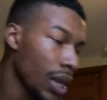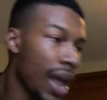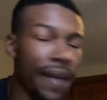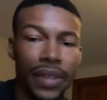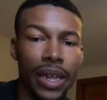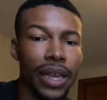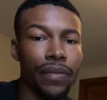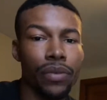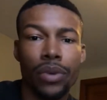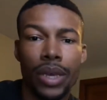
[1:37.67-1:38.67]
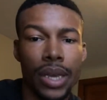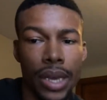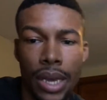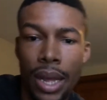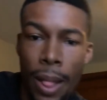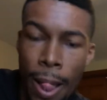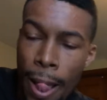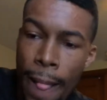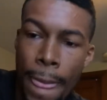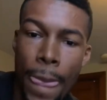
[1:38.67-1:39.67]
after they give you your key,
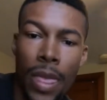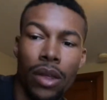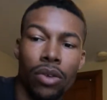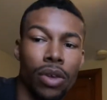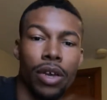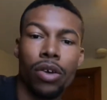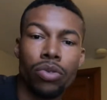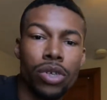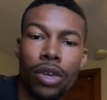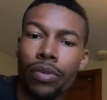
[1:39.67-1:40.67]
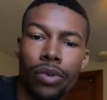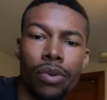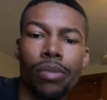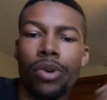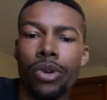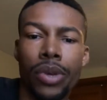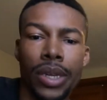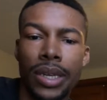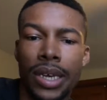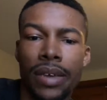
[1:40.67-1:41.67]
you can go to your room or you
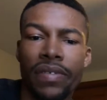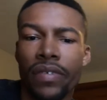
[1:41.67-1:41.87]
can leave.